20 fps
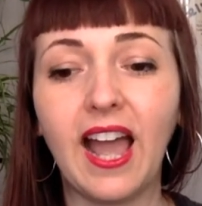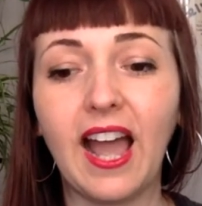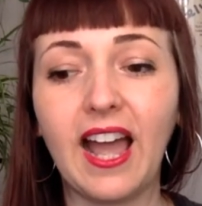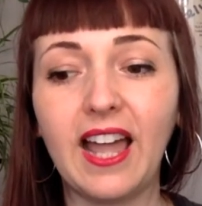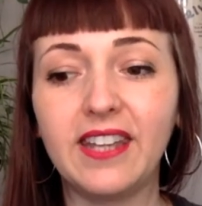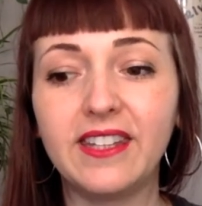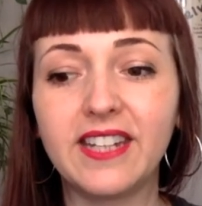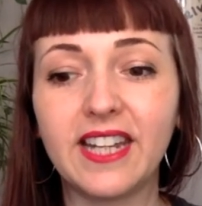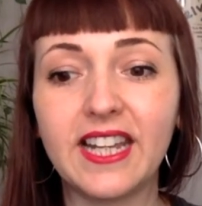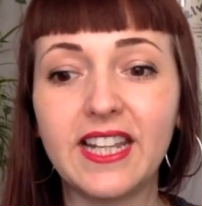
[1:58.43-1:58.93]

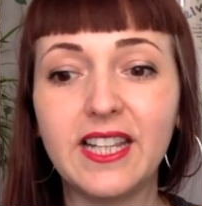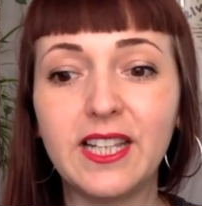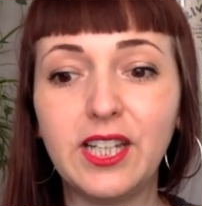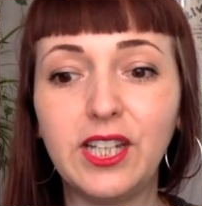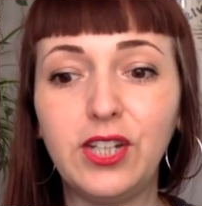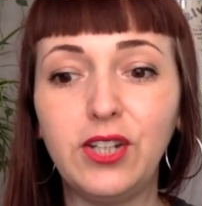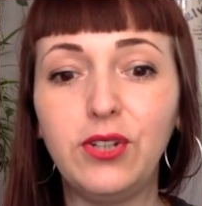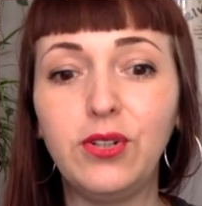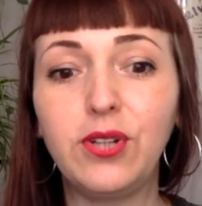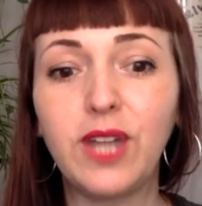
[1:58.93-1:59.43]
And in
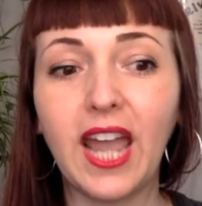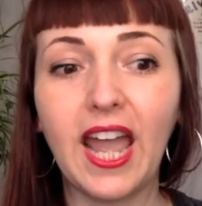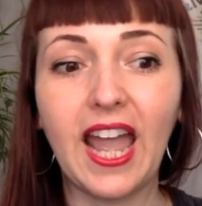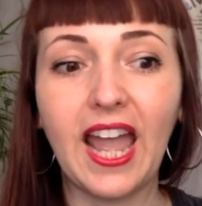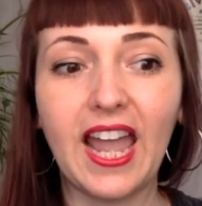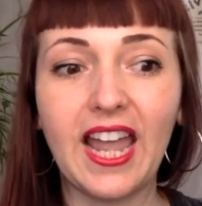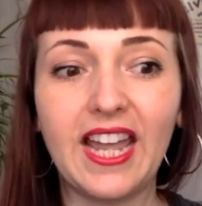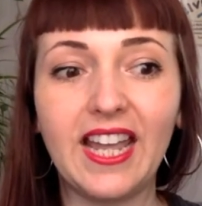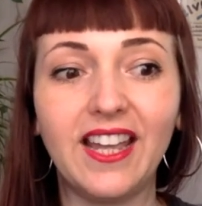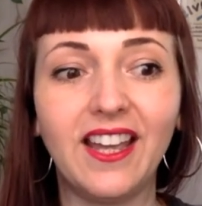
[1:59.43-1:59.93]
the
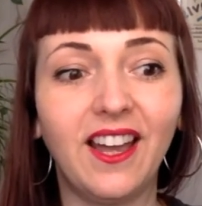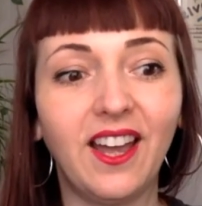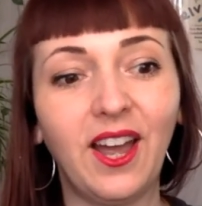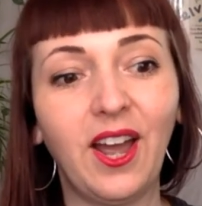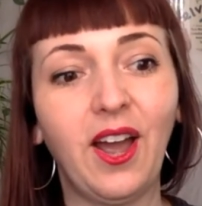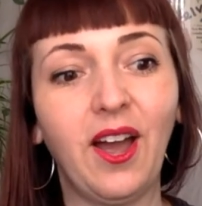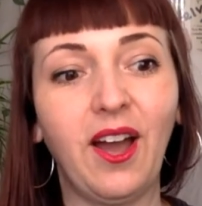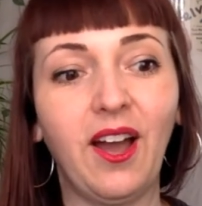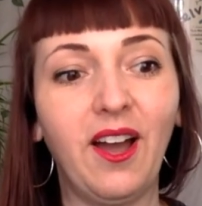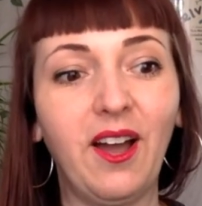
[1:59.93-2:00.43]
UK,
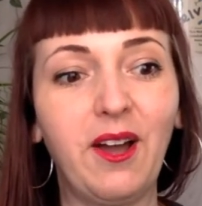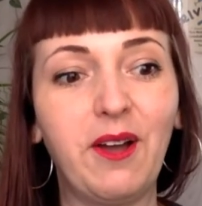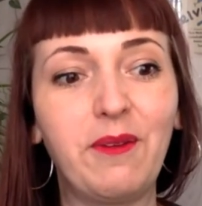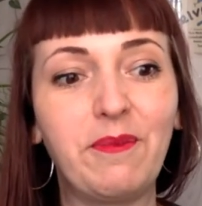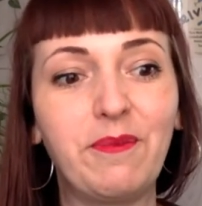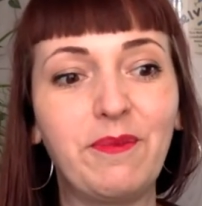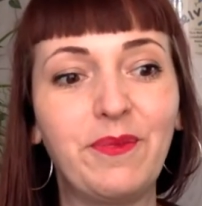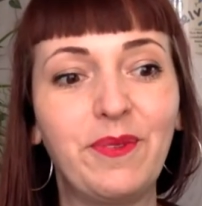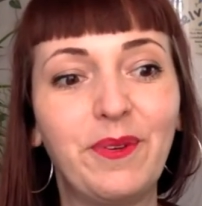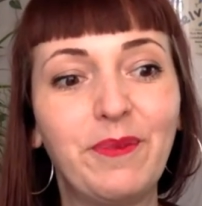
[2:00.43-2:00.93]

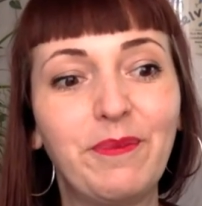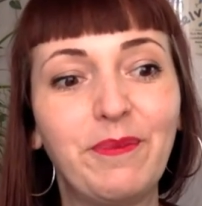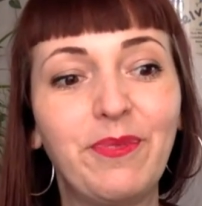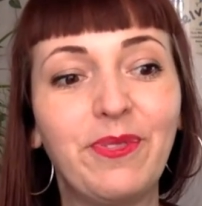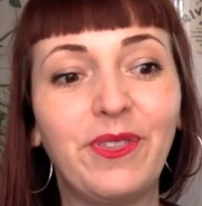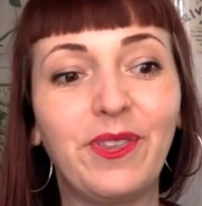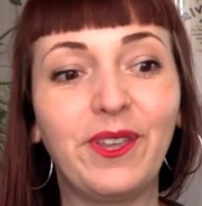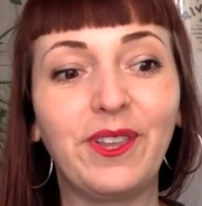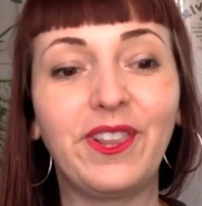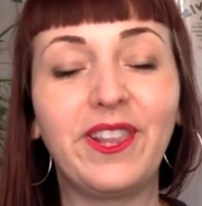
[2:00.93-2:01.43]
um,
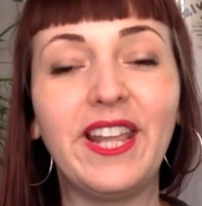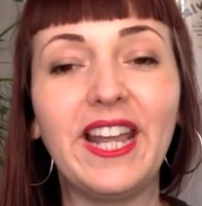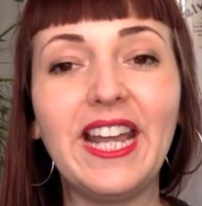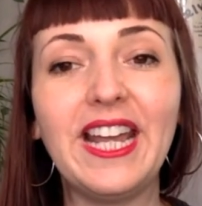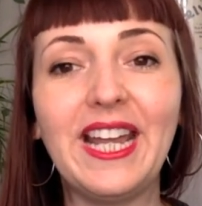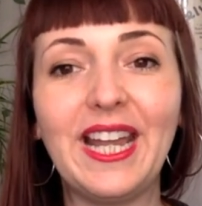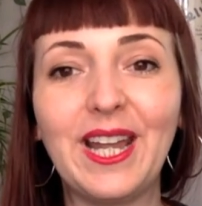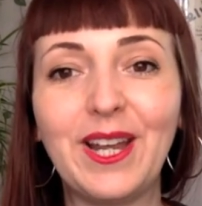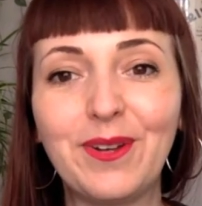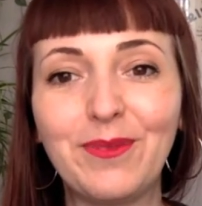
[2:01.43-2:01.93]
the
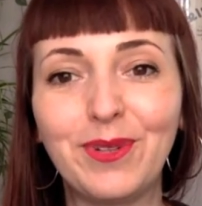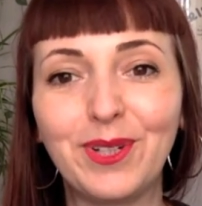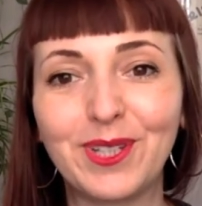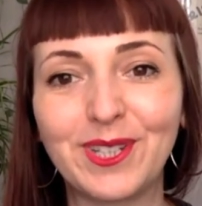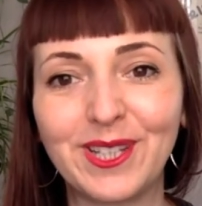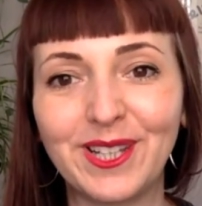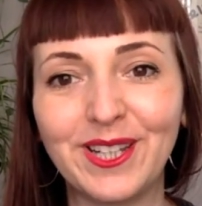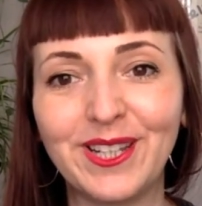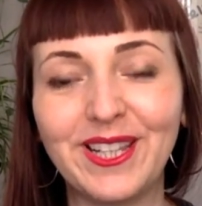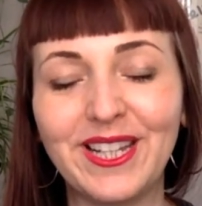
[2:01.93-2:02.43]
thinking
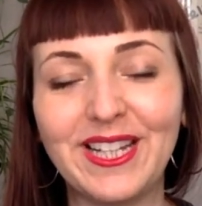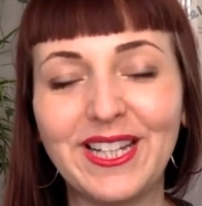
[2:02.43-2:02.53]
was that